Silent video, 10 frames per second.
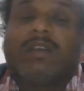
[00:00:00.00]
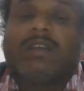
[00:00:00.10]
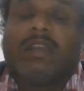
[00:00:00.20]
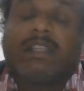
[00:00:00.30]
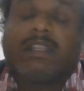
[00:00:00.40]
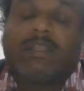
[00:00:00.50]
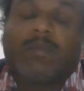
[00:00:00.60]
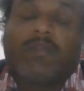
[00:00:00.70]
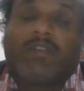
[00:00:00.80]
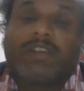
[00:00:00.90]
it's a
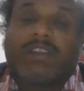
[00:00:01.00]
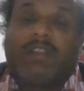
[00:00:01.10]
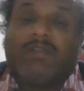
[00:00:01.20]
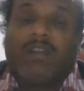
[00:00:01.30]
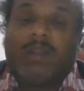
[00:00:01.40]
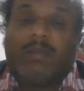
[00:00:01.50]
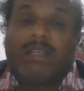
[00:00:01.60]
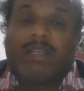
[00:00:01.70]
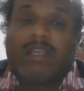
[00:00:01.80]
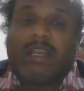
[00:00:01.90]
professional world
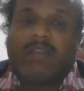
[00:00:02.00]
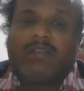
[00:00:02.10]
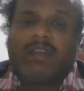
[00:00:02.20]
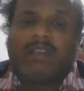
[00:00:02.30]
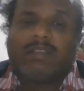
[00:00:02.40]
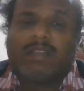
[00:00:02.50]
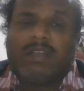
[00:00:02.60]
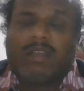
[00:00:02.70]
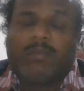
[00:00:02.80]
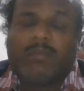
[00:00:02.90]
basically nowadays.
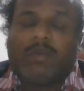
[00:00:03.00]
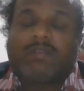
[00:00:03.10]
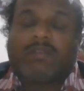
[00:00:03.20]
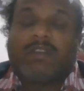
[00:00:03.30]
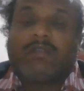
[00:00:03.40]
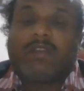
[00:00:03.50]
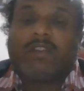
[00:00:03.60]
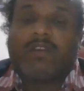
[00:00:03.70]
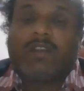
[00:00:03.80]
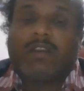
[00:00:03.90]
Because whenever
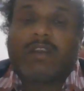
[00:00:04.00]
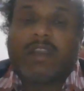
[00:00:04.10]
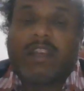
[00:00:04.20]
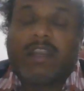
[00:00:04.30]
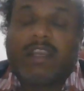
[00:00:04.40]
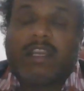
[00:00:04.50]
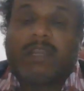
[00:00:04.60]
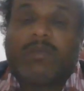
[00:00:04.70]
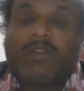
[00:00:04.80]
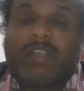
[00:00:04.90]
you are creating any
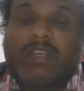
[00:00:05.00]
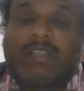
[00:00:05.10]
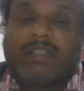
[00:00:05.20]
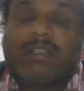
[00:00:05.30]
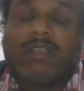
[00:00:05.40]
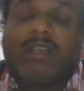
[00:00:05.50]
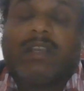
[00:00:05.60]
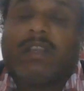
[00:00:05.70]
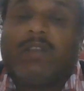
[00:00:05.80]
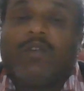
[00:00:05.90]
projects,
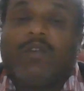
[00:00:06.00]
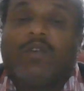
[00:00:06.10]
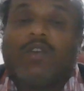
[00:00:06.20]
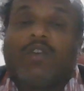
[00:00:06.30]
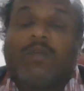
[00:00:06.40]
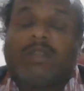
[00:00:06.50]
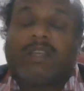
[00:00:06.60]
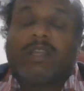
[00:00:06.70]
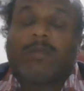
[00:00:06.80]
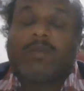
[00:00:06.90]
you don't know
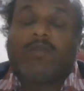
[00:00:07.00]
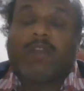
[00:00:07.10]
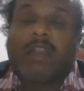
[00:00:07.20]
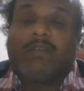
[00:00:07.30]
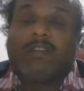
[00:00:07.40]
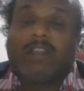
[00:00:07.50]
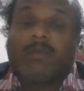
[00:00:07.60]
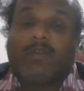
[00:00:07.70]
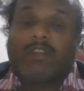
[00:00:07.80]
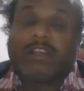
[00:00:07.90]
basically up to what level that
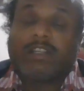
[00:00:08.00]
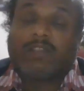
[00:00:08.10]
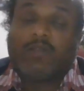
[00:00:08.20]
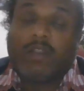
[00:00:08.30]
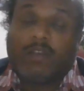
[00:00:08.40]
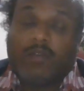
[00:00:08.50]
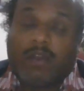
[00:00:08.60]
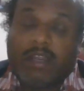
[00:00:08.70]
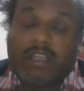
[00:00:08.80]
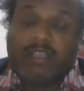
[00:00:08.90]
project is going to
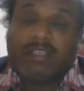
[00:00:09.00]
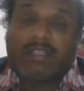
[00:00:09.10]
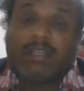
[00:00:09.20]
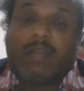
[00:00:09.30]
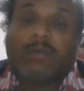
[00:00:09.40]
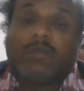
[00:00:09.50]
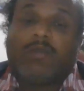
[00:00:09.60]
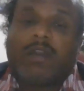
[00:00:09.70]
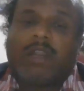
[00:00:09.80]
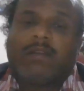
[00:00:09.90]
reach, up to
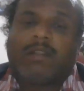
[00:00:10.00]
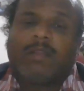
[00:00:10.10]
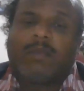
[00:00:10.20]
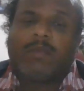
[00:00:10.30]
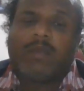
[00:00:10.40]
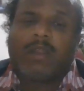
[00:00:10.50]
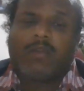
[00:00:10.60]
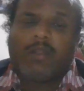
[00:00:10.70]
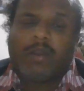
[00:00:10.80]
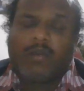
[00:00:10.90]
what level the people are
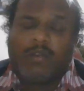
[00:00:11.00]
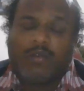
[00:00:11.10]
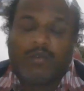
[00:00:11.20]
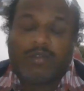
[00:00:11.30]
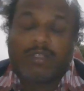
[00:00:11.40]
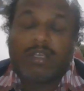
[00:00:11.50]
going to use,